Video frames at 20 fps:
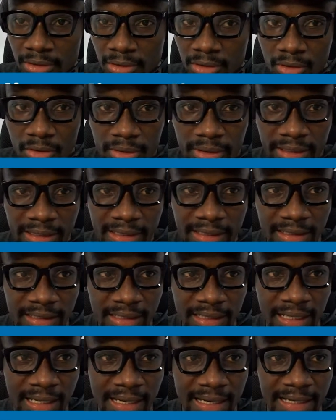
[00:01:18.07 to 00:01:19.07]
Okay,
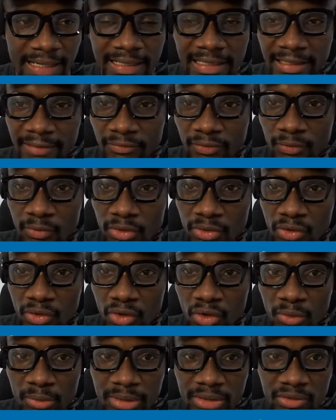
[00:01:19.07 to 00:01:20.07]
and if you want your
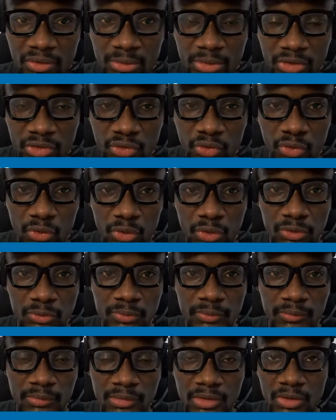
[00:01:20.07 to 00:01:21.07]
comments to be
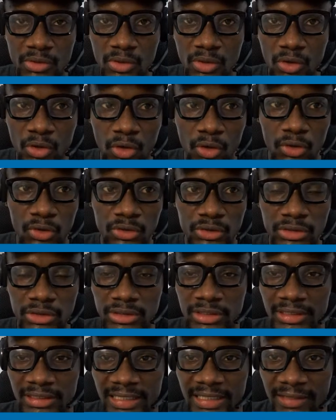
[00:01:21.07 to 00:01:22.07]
shown on
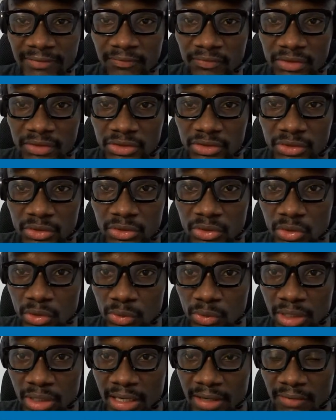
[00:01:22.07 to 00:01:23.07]
the live video,
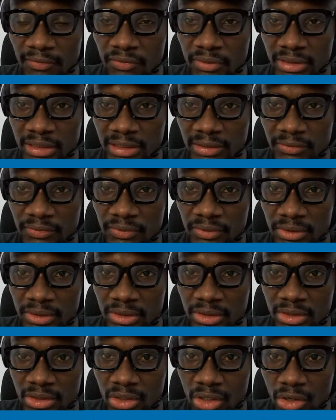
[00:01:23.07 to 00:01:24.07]
you have to give
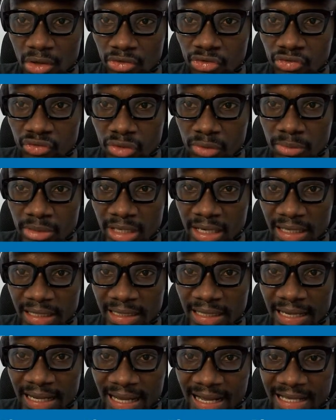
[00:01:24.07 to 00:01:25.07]
StreamYard
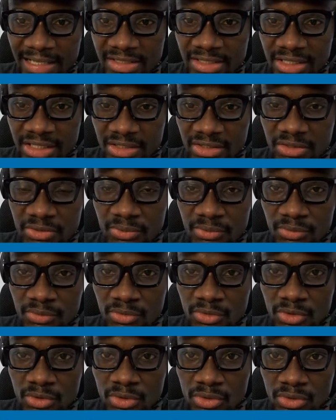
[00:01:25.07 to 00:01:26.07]
access
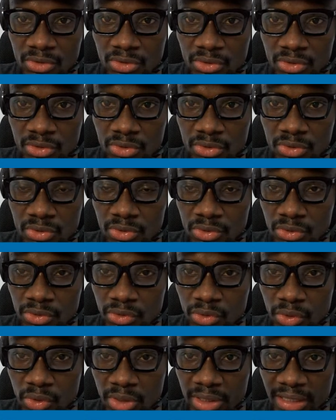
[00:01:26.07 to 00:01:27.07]
to
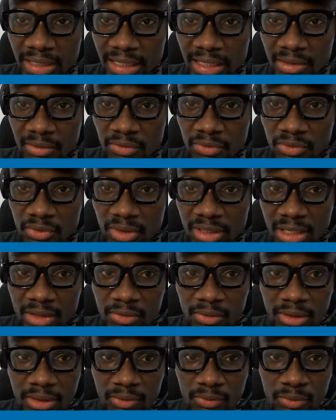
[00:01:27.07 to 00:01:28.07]
your account so that
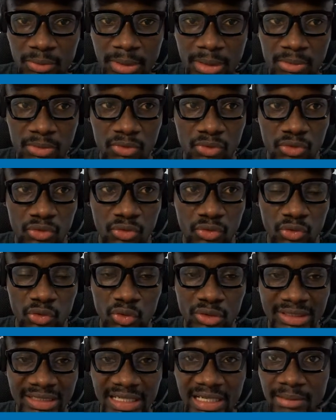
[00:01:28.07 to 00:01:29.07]
we'll be able to show
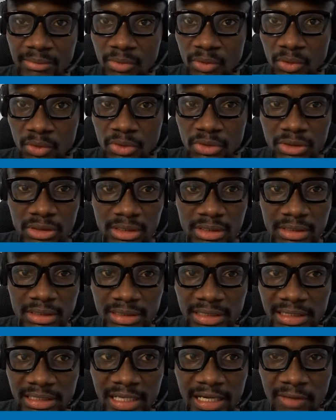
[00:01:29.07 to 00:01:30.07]
your name on
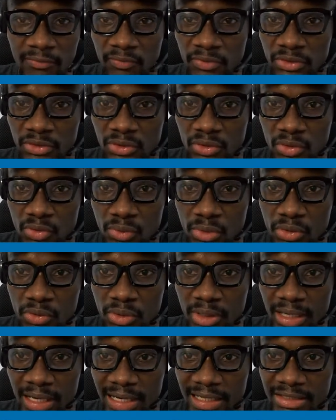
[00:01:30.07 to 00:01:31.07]
the live video when
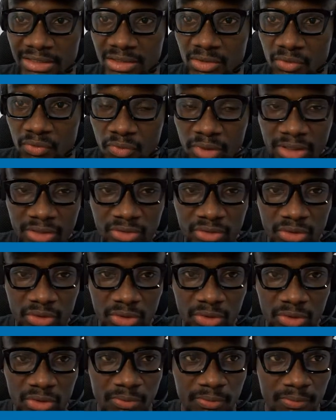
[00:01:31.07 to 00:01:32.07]
you ask a
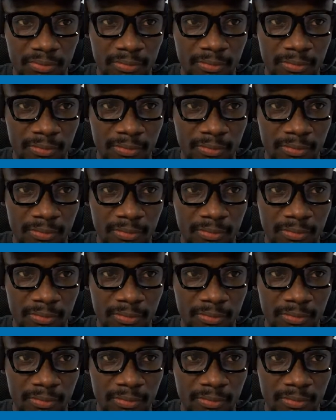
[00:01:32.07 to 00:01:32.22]
question.